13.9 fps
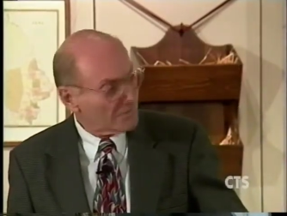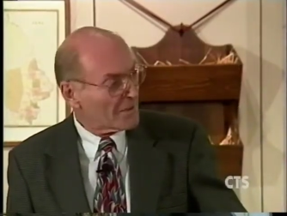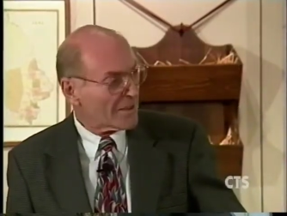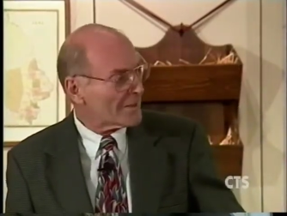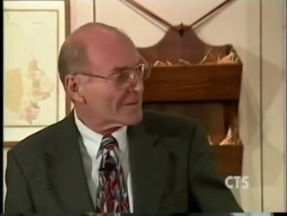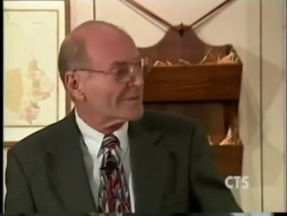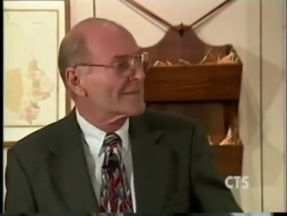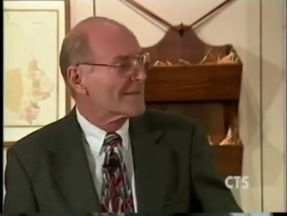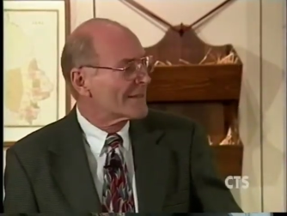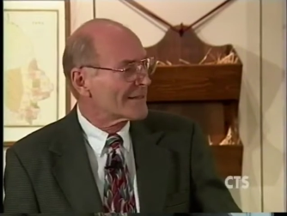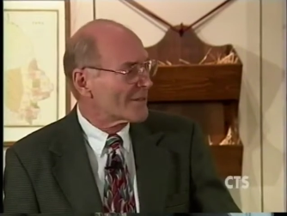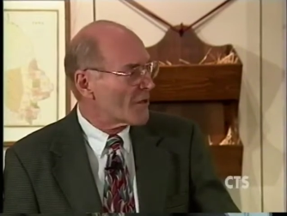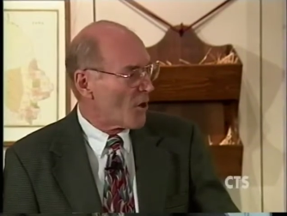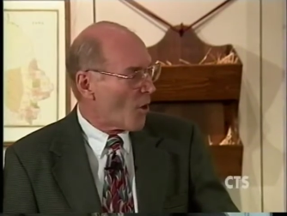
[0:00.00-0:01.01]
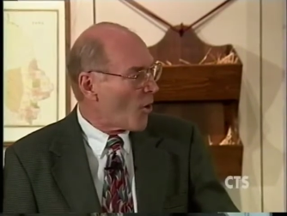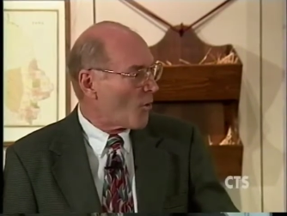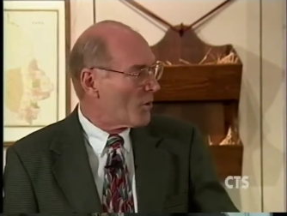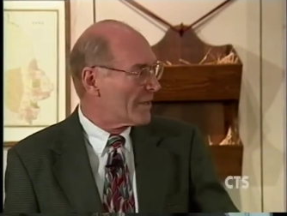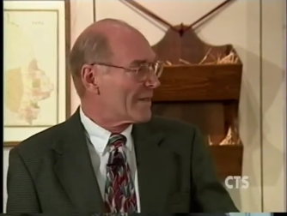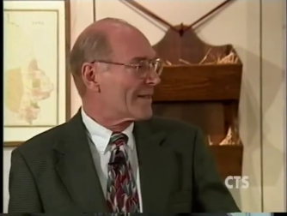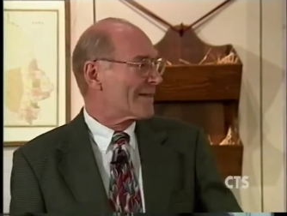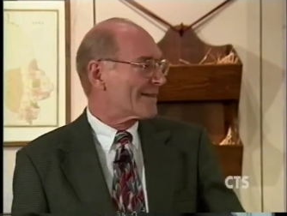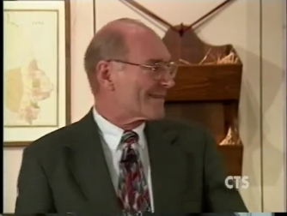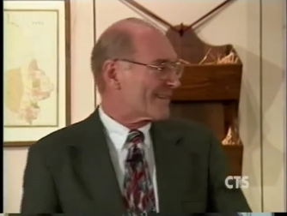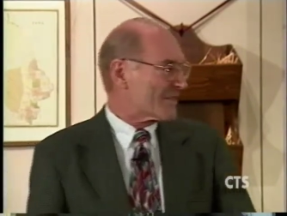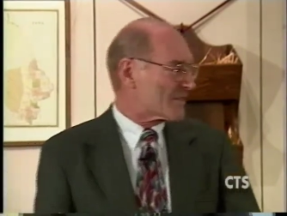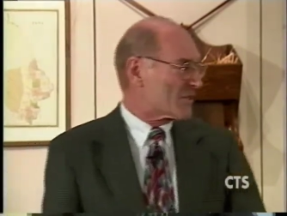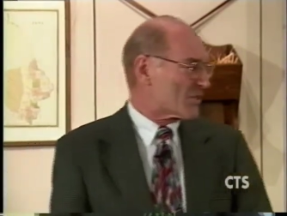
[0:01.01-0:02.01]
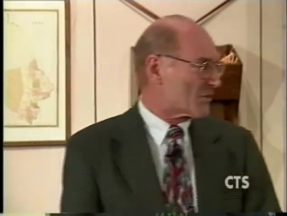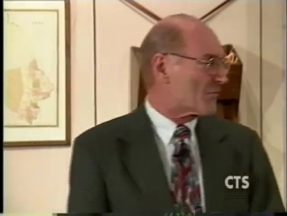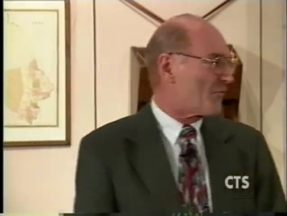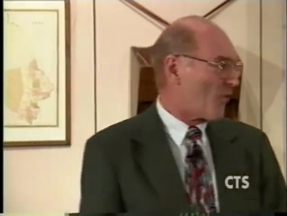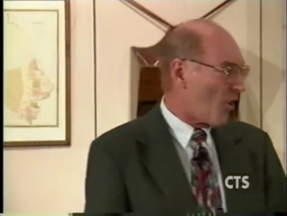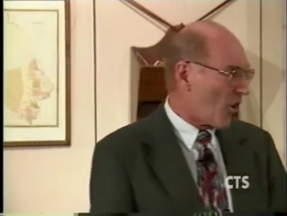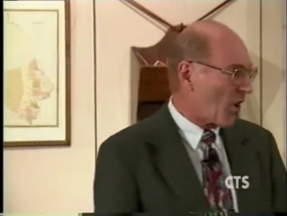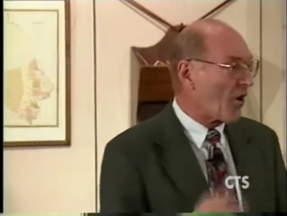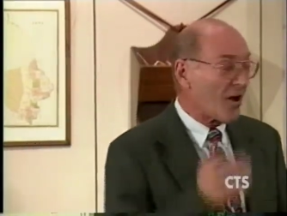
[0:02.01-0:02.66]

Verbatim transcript: Well, no, it doesn't just fall